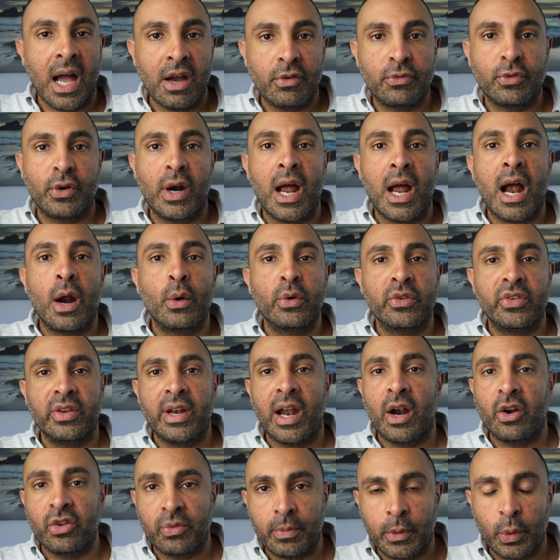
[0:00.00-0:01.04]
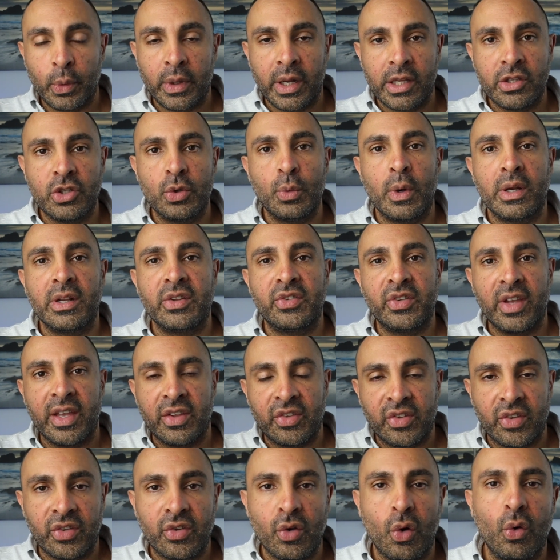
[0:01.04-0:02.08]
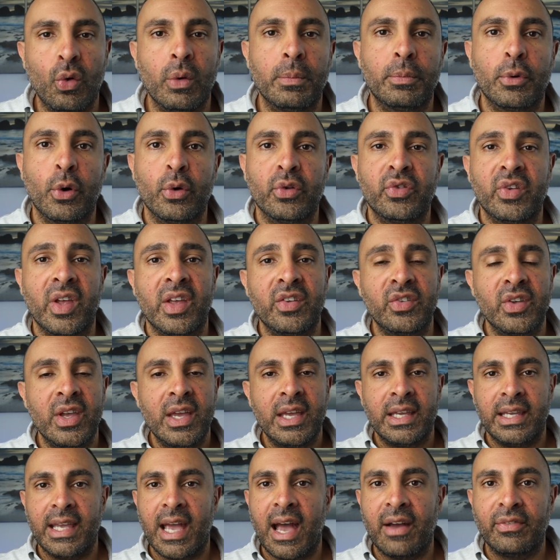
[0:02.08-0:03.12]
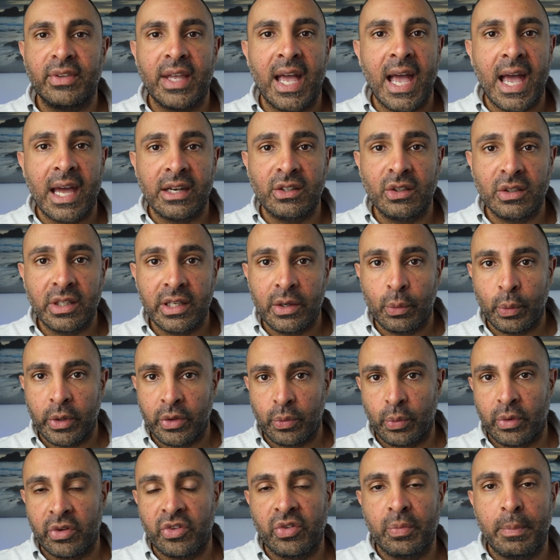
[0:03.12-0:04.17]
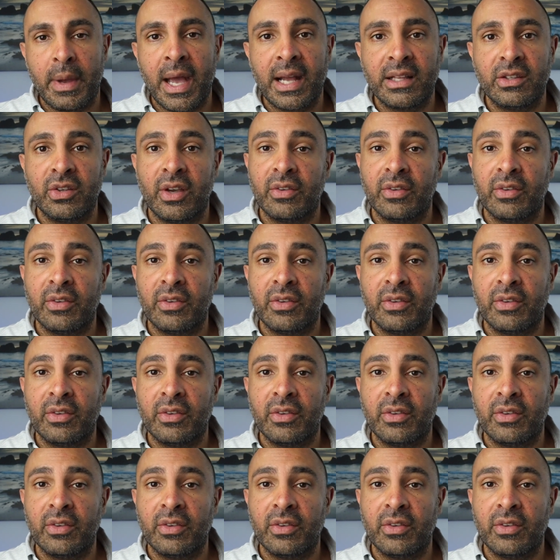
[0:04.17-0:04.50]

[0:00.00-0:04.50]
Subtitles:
for hours and hours. But what I do want to say is this whole process, you have to handle it with respect.